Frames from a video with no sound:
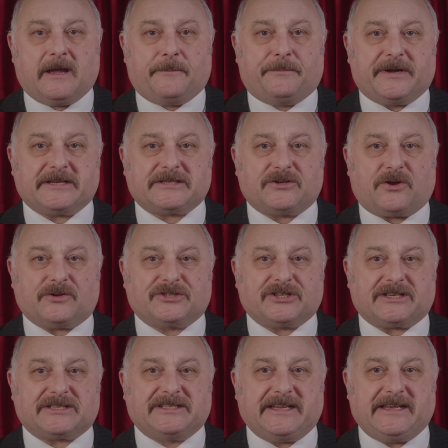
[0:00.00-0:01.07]
But it's not
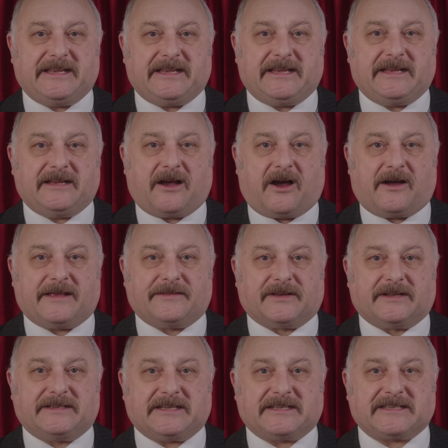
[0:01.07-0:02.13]
just DEI
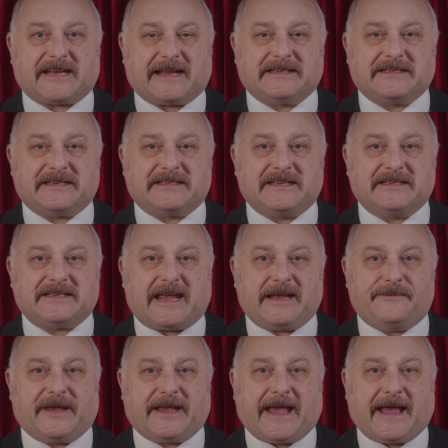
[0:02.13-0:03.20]
that DeSantis is
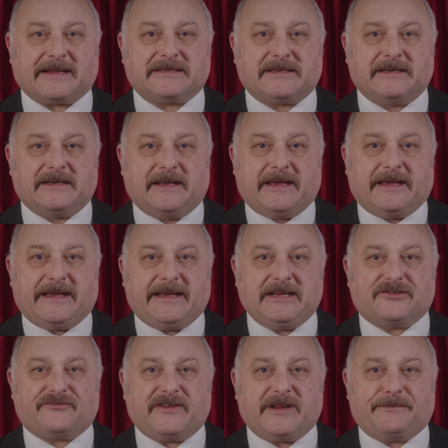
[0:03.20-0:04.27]
aiming at.
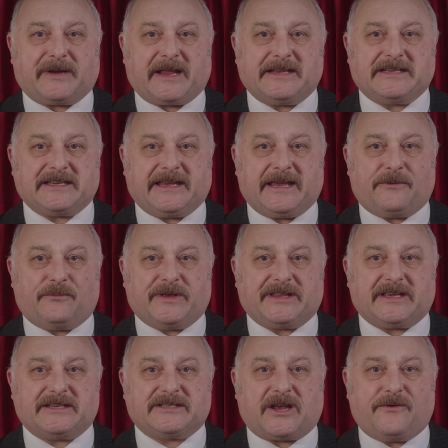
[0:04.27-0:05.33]
He's replacing it with
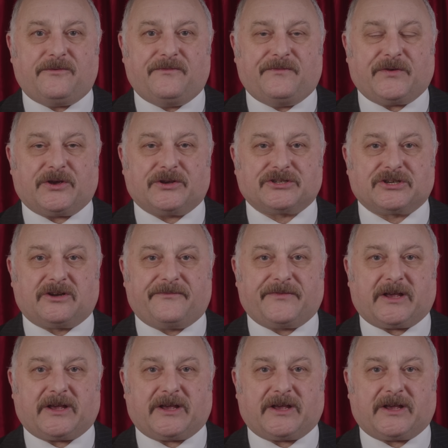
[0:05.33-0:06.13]
his own version of